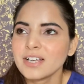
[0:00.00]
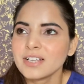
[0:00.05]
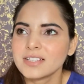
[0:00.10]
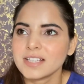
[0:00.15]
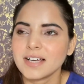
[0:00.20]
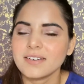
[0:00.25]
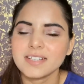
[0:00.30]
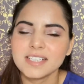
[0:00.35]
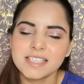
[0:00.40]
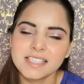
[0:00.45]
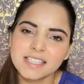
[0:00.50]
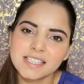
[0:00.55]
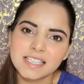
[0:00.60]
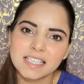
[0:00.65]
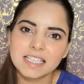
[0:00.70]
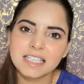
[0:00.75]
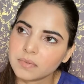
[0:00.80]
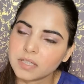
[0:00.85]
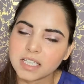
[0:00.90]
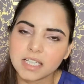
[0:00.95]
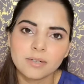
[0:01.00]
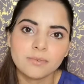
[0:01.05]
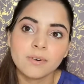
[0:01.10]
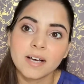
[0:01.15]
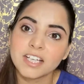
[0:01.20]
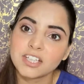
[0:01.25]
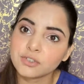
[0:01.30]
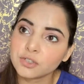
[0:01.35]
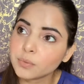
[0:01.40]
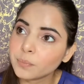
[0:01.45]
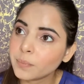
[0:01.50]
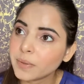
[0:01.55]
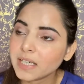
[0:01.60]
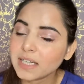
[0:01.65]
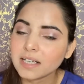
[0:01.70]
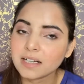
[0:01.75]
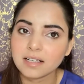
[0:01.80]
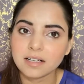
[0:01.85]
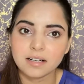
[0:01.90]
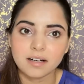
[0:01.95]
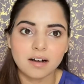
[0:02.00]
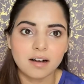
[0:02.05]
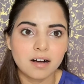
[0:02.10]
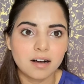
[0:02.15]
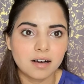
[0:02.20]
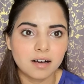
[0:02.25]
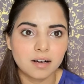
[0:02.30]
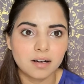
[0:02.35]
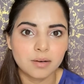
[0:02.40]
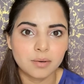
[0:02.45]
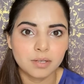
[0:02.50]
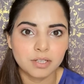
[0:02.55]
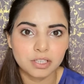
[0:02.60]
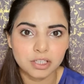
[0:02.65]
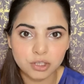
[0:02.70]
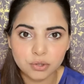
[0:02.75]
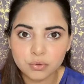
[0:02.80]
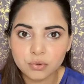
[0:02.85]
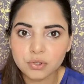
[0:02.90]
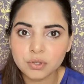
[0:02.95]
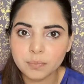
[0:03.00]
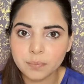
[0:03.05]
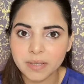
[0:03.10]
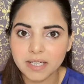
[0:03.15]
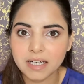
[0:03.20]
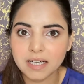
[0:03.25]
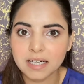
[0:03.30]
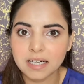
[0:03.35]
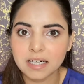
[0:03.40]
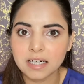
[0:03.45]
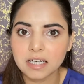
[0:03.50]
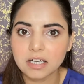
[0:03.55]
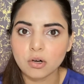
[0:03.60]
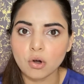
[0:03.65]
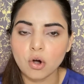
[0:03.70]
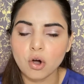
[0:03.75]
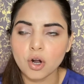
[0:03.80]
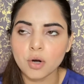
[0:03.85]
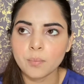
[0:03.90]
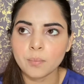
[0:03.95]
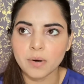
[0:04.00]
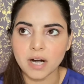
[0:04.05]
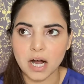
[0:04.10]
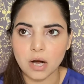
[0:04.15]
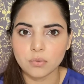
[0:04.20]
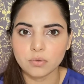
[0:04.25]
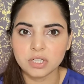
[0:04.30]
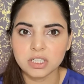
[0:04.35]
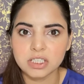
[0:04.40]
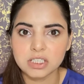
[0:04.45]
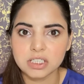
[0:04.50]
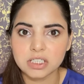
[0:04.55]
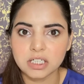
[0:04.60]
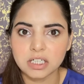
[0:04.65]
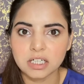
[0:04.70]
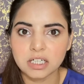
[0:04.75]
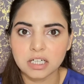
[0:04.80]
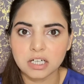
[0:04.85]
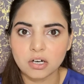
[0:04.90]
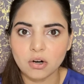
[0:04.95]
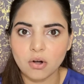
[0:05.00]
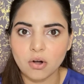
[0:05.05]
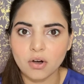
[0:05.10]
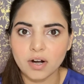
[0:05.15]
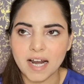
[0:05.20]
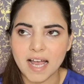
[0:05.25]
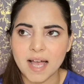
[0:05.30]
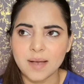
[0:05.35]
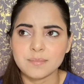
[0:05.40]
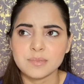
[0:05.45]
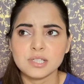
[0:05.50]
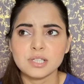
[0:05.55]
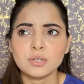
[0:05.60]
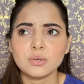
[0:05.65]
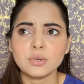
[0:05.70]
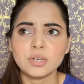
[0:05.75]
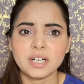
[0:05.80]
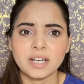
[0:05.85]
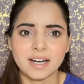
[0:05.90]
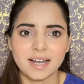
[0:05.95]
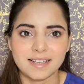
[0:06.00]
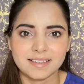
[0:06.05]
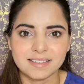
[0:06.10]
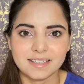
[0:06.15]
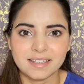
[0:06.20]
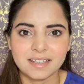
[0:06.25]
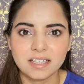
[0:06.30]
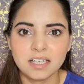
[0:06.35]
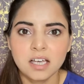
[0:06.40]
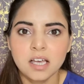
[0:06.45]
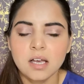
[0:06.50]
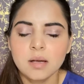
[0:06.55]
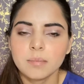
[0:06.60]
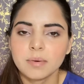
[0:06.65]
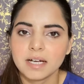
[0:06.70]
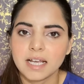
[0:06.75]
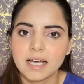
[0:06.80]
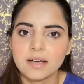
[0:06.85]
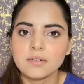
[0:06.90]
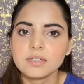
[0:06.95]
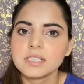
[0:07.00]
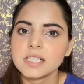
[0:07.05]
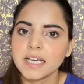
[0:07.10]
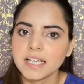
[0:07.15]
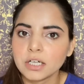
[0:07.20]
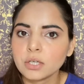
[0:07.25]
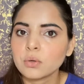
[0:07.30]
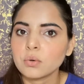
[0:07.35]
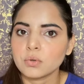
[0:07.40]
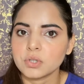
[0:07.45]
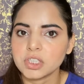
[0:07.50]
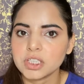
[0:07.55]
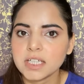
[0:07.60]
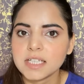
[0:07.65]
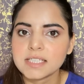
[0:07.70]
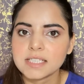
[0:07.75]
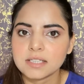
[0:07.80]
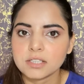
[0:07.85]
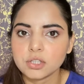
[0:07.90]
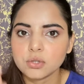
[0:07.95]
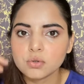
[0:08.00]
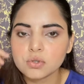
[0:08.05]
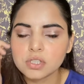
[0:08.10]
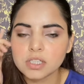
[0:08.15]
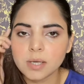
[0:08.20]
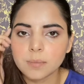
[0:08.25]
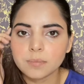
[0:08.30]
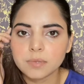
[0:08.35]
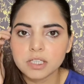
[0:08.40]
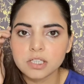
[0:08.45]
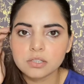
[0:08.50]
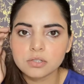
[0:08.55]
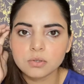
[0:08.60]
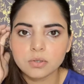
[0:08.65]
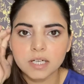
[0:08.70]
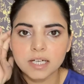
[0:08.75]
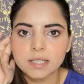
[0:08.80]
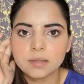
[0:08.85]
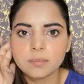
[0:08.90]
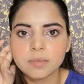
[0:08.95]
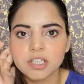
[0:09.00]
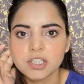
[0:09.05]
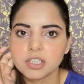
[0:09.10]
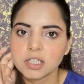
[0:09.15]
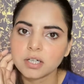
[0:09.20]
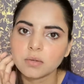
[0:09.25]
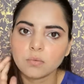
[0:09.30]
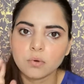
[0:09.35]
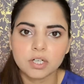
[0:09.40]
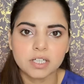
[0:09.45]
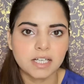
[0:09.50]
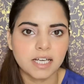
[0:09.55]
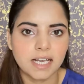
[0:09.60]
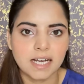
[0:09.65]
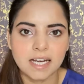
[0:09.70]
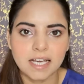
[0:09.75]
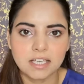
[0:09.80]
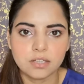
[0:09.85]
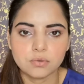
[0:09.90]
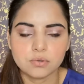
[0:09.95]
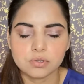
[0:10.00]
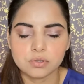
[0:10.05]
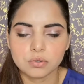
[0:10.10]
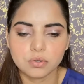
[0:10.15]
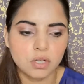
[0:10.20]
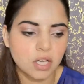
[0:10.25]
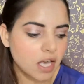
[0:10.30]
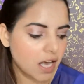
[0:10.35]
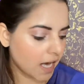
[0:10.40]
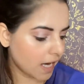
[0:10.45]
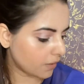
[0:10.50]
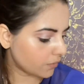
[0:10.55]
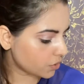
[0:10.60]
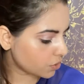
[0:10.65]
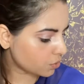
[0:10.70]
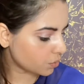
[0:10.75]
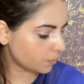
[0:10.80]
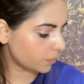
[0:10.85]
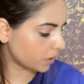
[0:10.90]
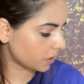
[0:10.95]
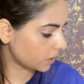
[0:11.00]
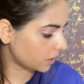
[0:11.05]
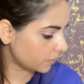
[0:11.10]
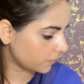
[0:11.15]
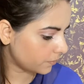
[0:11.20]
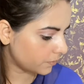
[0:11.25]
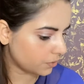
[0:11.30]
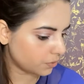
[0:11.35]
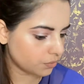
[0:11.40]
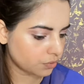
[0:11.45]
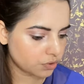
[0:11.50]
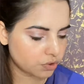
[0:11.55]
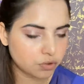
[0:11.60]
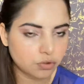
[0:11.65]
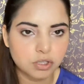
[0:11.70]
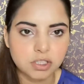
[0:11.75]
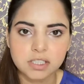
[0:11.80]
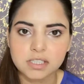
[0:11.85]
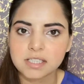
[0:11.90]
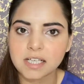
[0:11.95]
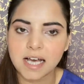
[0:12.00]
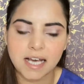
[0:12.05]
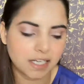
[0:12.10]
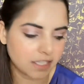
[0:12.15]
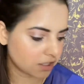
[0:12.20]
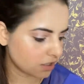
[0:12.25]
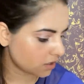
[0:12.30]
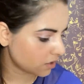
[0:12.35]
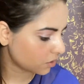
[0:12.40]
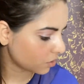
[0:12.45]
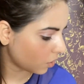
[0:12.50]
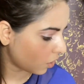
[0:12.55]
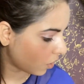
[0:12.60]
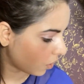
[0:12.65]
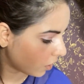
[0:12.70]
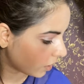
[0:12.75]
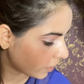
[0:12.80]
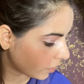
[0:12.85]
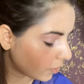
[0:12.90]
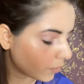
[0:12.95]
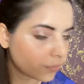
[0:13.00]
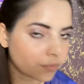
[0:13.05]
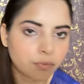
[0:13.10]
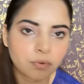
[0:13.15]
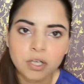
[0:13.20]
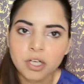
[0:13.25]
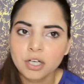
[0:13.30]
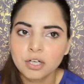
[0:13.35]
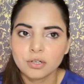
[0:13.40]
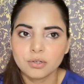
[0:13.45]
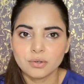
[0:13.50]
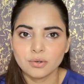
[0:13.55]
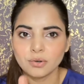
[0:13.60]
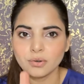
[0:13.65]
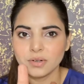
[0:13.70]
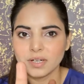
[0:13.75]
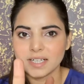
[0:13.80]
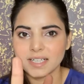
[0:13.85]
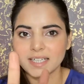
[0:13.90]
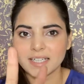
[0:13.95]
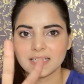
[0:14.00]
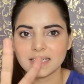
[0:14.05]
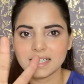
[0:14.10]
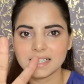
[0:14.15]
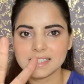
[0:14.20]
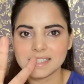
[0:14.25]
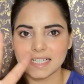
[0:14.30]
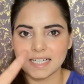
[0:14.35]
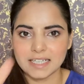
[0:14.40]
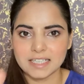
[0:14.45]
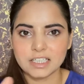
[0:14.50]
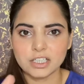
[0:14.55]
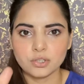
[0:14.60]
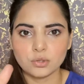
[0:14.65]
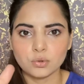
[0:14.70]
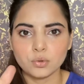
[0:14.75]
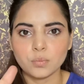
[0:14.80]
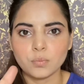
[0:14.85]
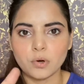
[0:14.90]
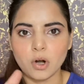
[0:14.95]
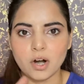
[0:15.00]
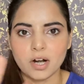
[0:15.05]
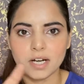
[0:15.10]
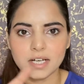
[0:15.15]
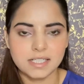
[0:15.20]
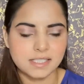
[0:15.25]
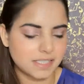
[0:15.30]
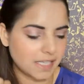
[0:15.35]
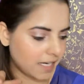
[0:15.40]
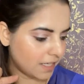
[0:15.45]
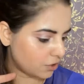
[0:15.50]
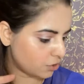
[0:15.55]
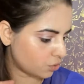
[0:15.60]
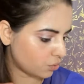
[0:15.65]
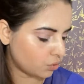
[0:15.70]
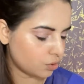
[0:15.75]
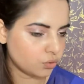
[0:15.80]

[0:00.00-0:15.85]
So I was just thinking if I should pick a nude pink color or brownish color or absolute nothing, but I was like no, she has used something, so let me check what can I use. So I was super confused, so I just thought of selecting two products. I'll show you.